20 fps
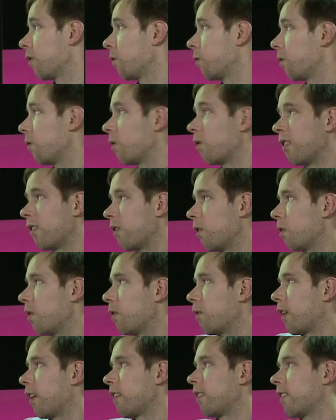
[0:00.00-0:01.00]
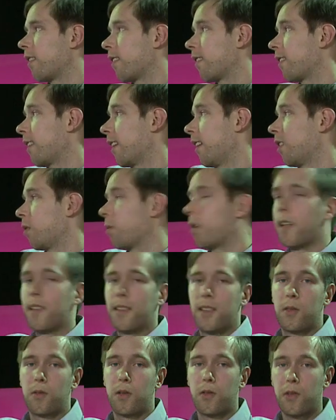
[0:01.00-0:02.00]
So you define this as tangible
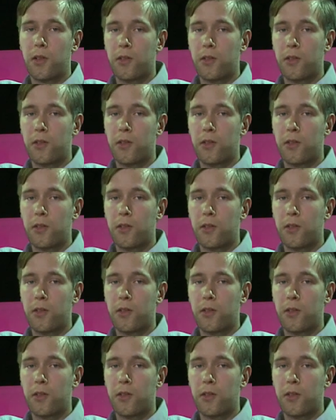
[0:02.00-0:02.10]
asset for